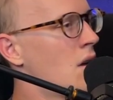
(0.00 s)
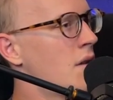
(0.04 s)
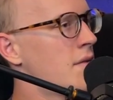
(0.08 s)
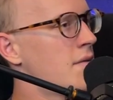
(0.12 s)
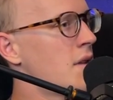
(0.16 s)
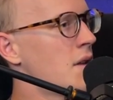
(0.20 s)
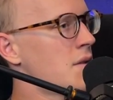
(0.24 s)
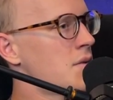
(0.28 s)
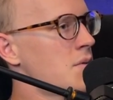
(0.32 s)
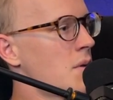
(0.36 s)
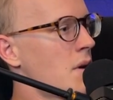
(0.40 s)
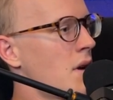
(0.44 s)

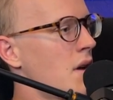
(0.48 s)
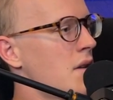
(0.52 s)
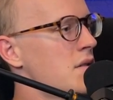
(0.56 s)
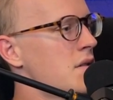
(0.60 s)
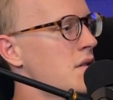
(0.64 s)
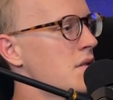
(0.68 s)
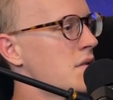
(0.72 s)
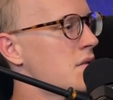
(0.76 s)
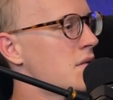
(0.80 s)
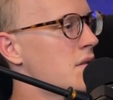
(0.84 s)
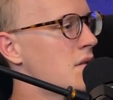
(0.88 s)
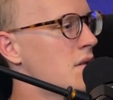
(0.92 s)
That's where
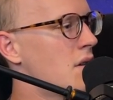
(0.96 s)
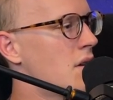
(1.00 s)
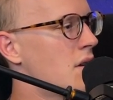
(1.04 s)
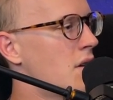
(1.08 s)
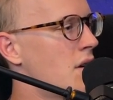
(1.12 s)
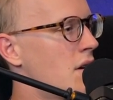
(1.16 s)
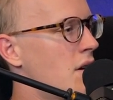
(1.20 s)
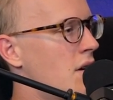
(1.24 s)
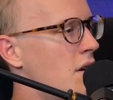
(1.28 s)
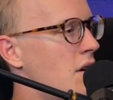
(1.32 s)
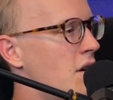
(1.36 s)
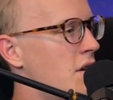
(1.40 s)

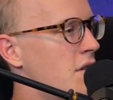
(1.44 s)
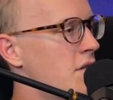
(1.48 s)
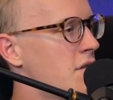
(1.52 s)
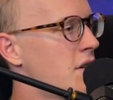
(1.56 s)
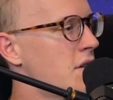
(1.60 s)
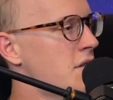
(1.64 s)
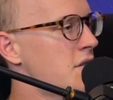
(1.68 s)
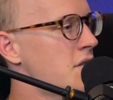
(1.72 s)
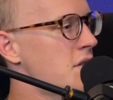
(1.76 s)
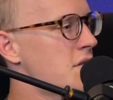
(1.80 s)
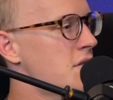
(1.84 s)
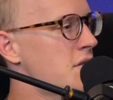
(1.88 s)

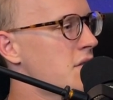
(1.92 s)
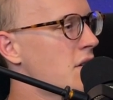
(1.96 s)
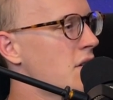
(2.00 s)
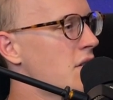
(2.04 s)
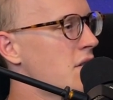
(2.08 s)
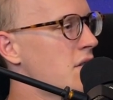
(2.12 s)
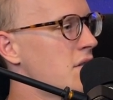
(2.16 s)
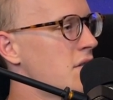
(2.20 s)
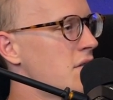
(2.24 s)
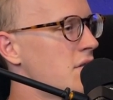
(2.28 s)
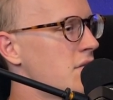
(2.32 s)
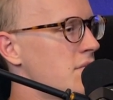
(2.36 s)
unless it's
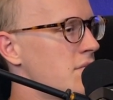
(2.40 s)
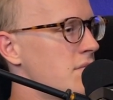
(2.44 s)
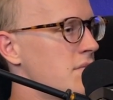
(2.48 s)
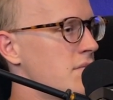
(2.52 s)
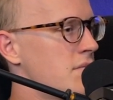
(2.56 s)
going